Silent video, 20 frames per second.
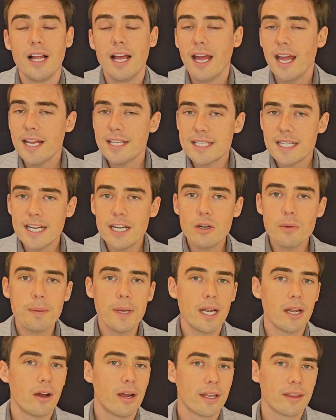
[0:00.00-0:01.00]
It's a little bit
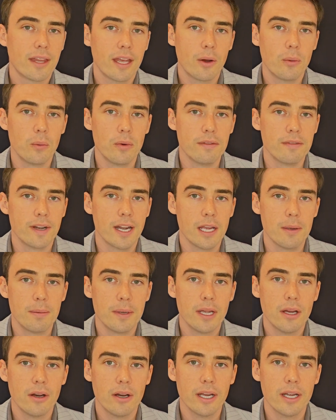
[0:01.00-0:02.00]
like that with an
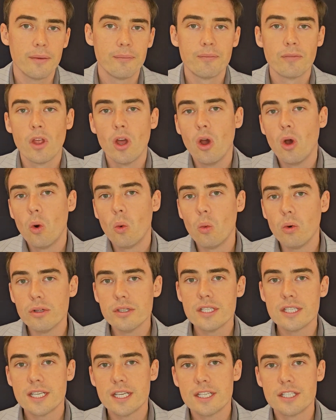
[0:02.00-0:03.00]
API. One
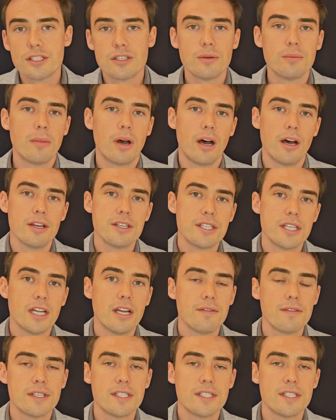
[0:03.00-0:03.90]
system asks another